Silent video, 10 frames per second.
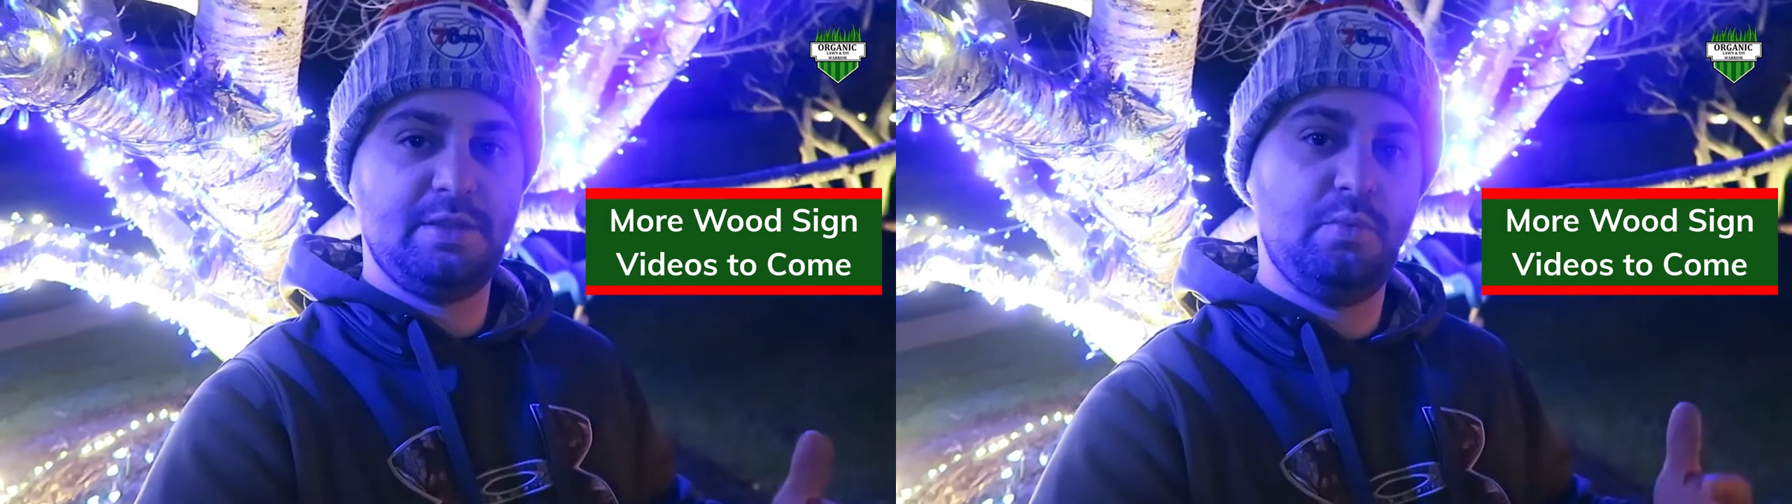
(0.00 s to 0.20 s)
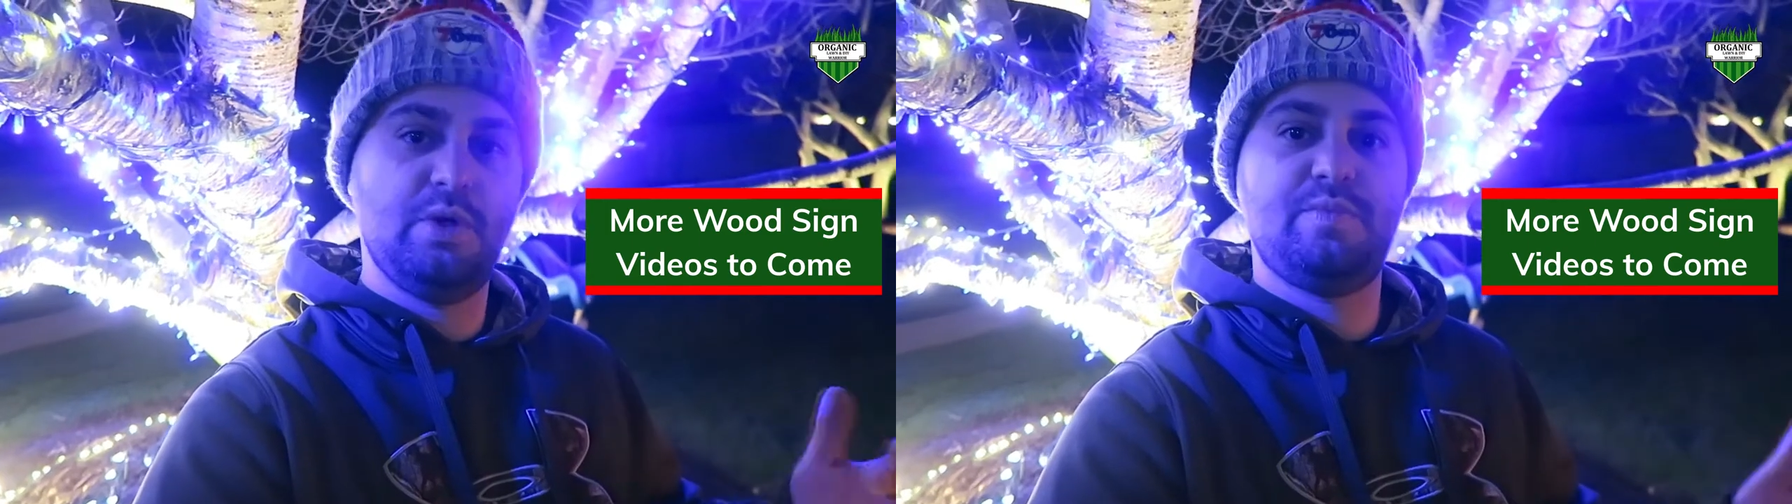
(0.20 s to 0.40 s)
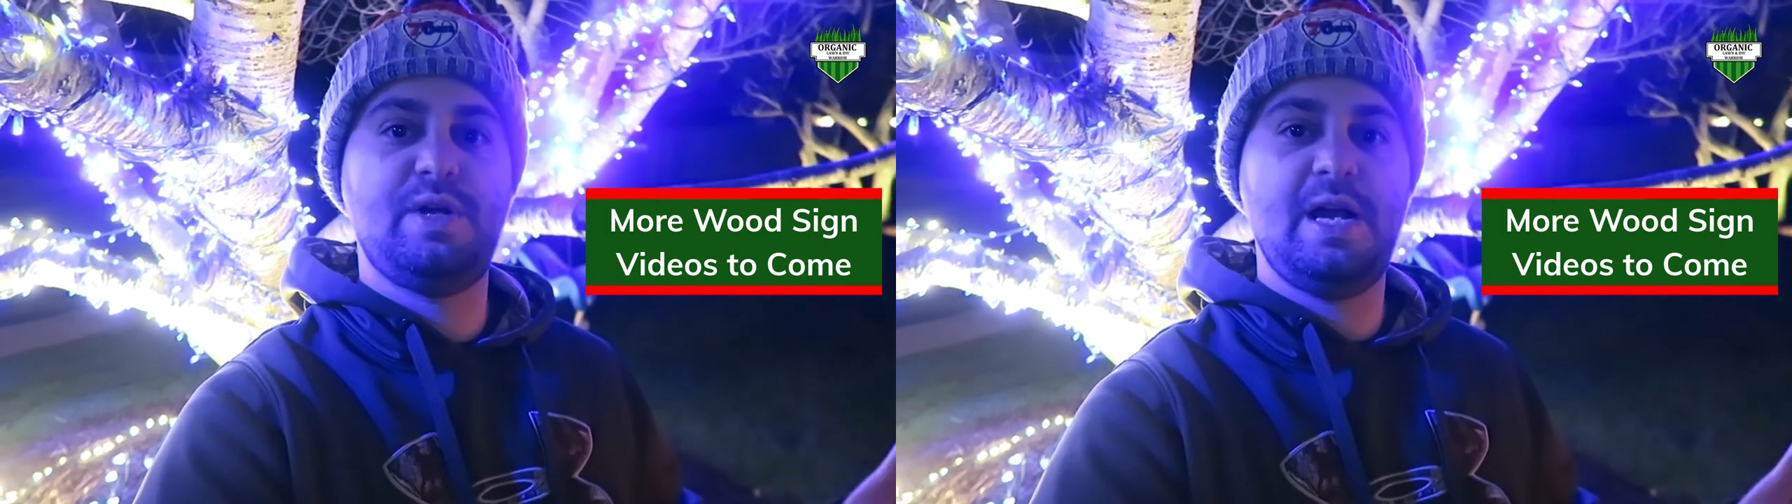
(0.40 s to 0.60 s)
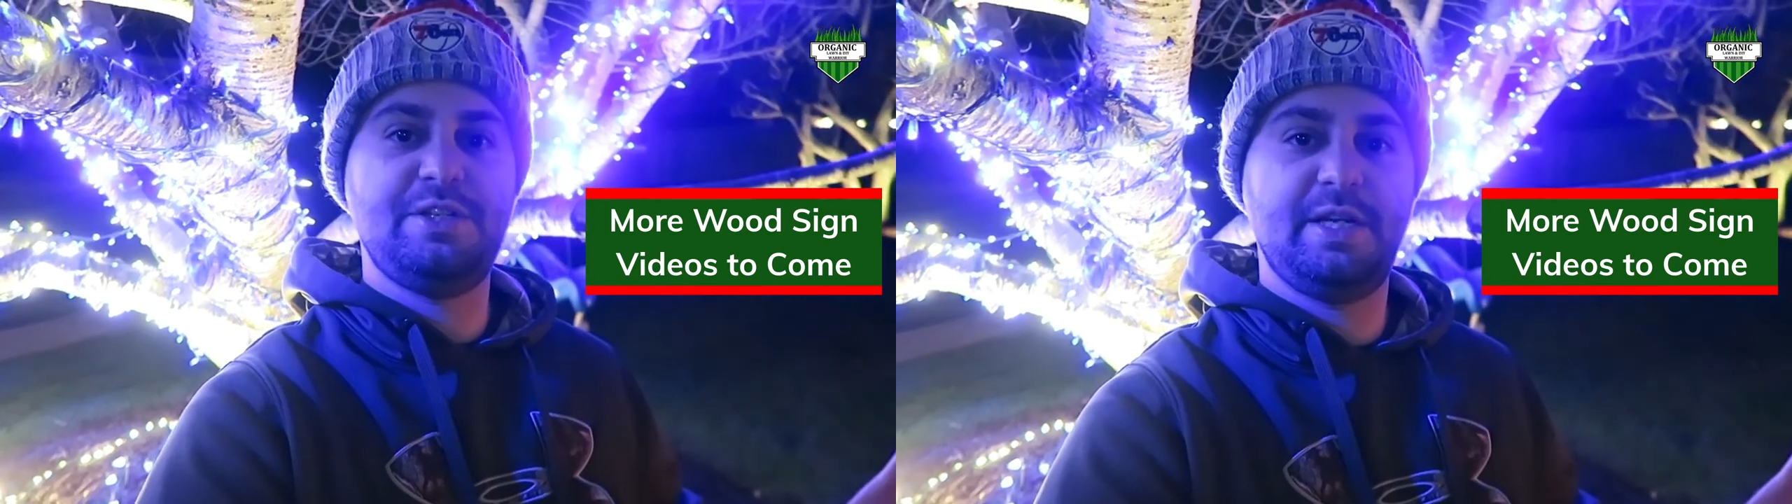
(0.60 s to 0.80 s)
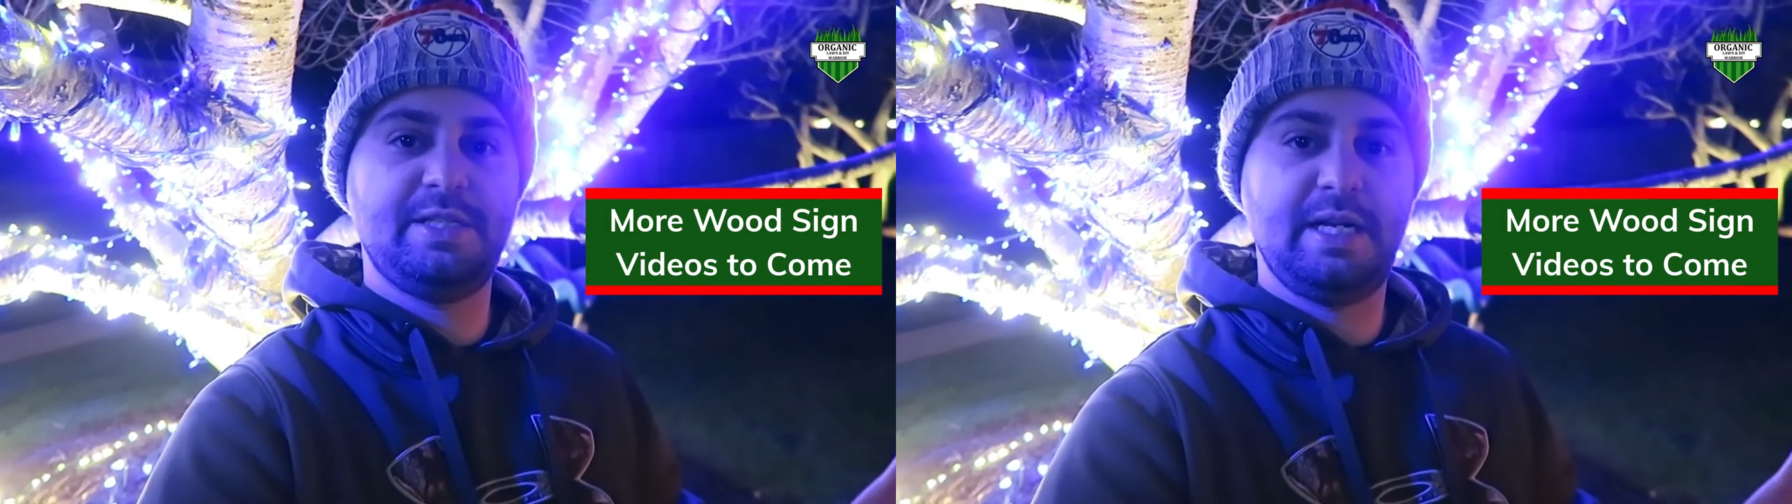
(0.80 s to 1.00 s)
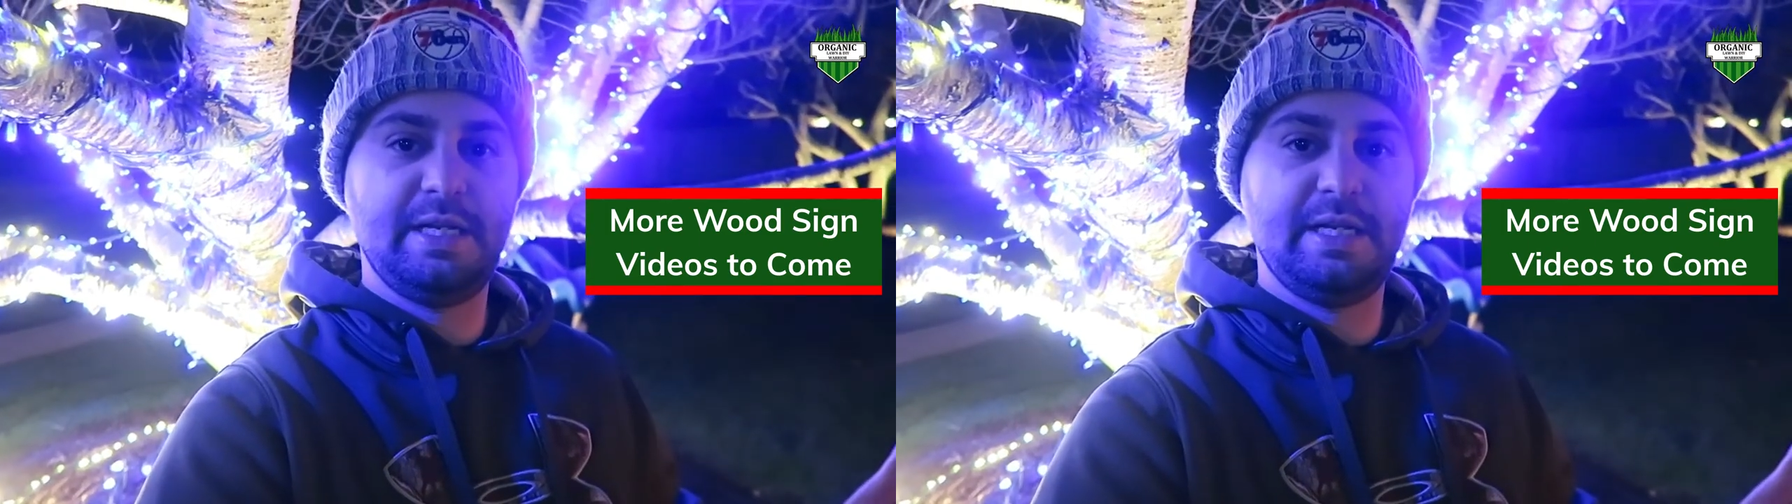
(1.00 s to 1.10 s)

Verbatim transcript: the wood projects that